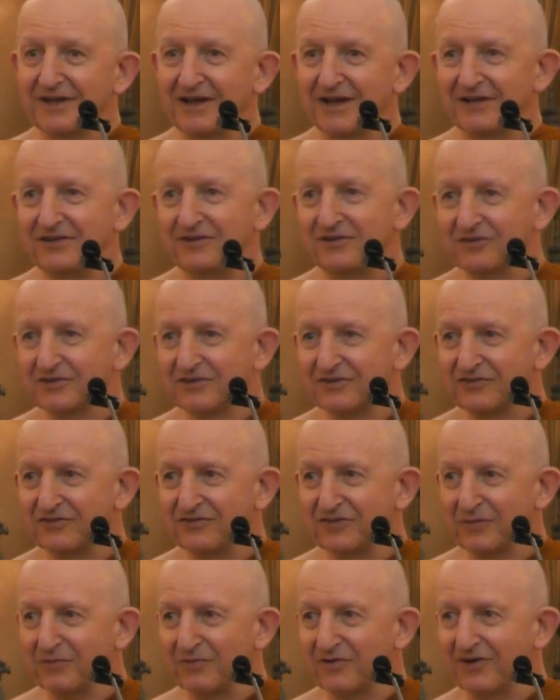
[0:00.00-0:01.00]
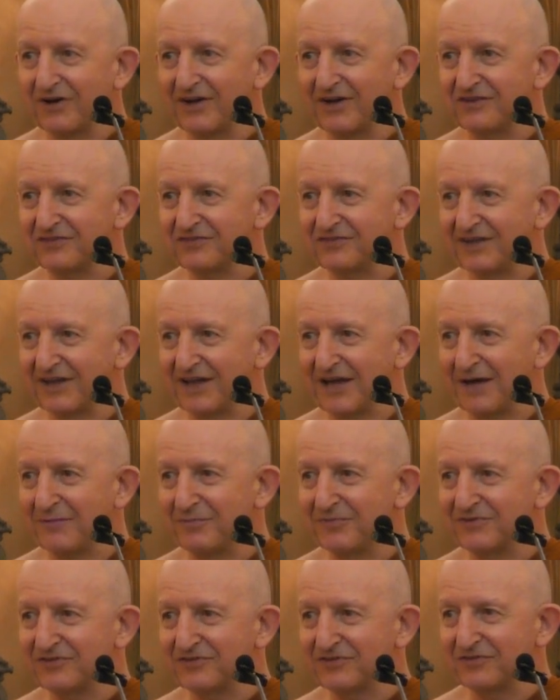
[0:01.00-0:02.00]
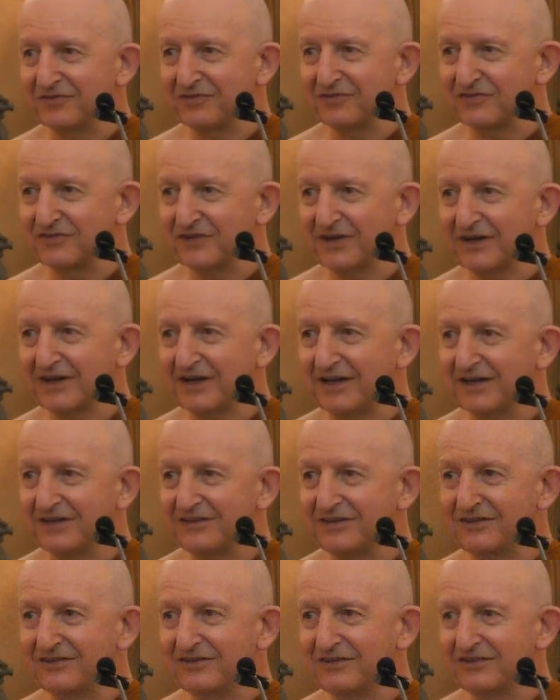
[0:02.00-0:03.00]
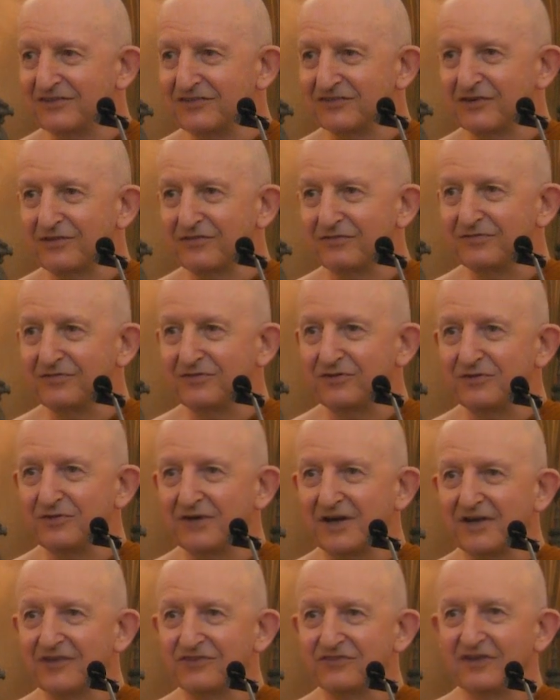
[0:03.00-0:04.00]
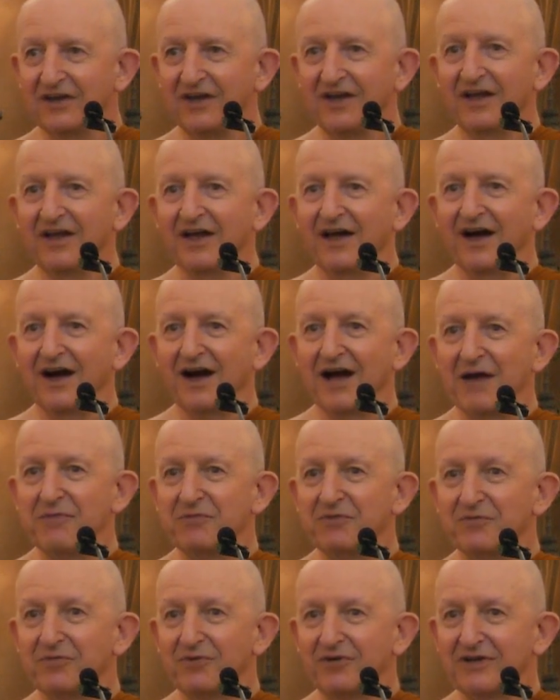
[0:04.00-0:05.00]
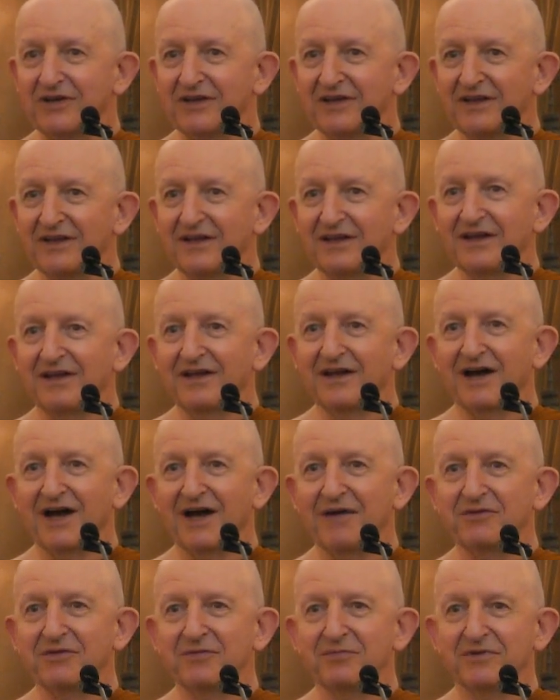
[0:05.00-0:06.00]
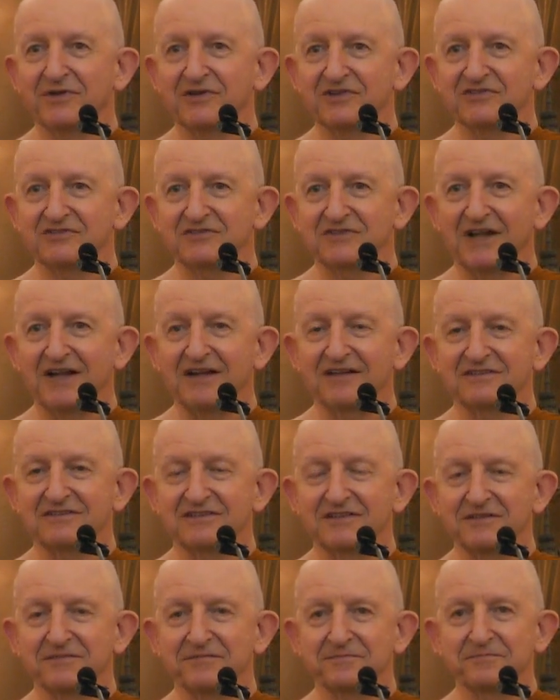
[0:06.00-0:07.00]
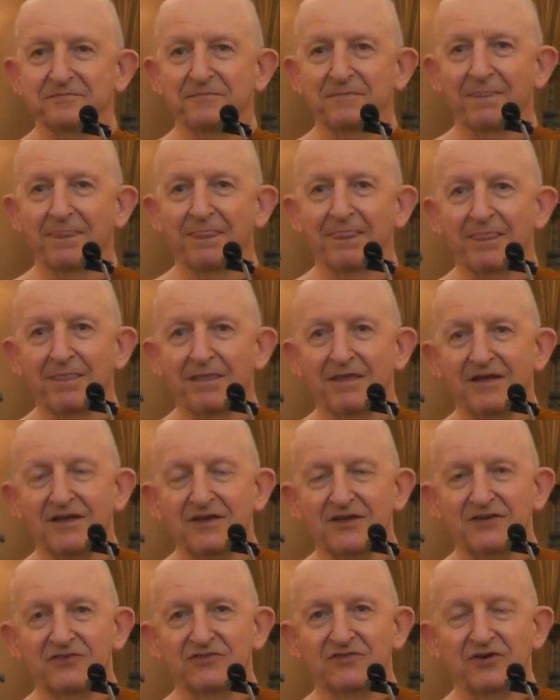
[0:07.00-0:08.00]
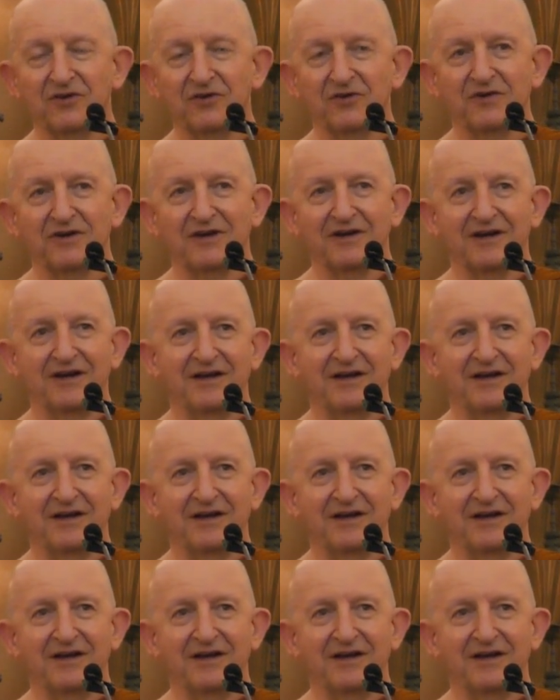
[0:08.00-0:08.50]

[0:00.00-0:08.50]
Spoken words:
And you can summarize the habits of Sakkaya Ditti self-view as, I am the body, I am the personality. So